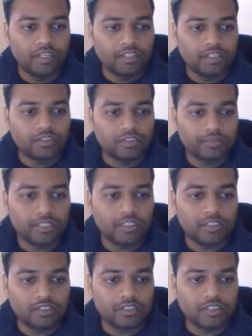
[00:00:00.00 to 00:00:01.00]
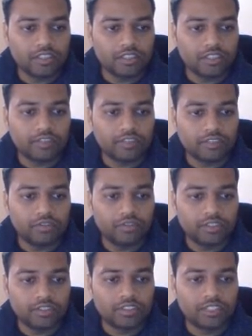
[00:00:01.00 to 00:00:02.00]
So appearances, again you can go
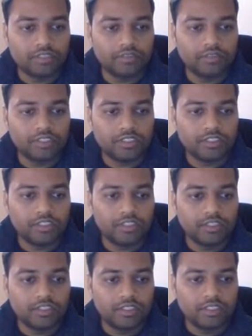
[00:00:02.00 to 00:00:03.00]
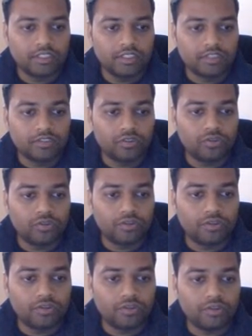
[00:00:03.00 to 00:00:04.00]
inside widgets.
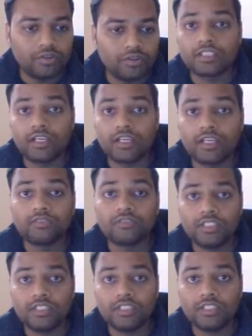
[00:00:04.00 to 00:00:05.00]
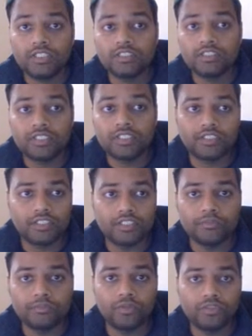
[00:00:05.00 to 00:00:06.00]
So widgets, now this section
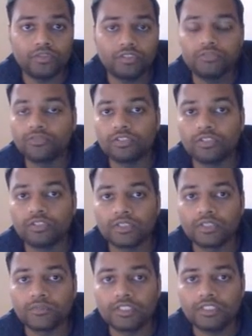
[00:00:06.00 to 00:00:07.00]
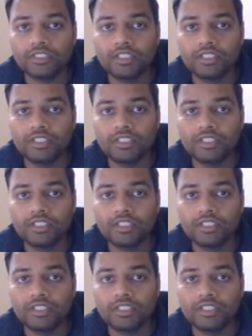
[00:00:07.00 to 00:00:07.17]
is important for the WordPress